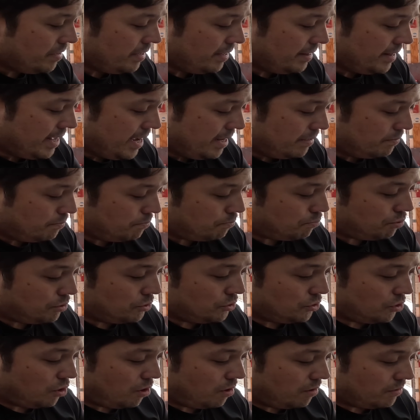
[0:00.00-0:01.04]
And that
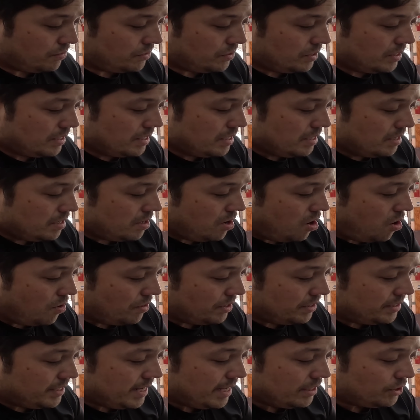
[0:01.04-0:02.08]
preserves all
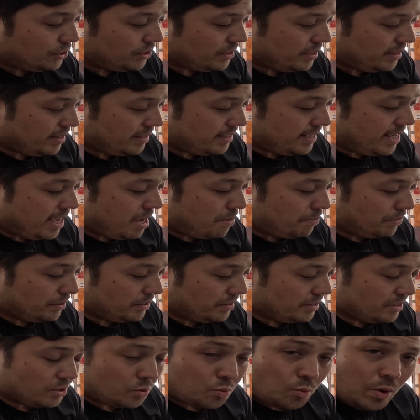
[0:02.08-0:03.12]
the tension in the cable
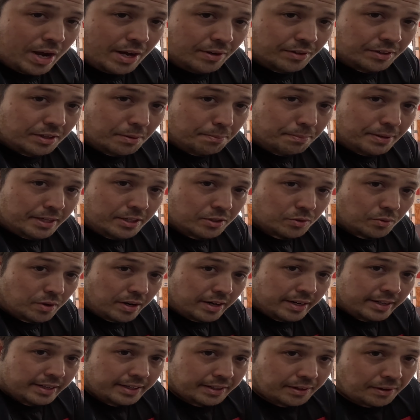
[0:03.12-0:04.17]
in this wound up piece
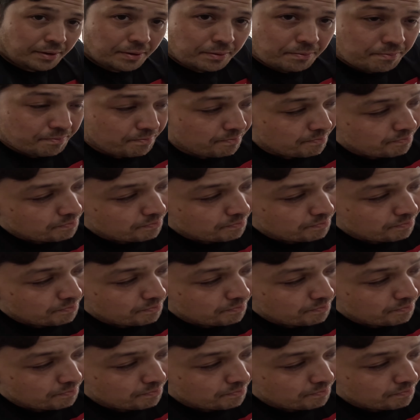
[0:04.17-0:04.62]
right here.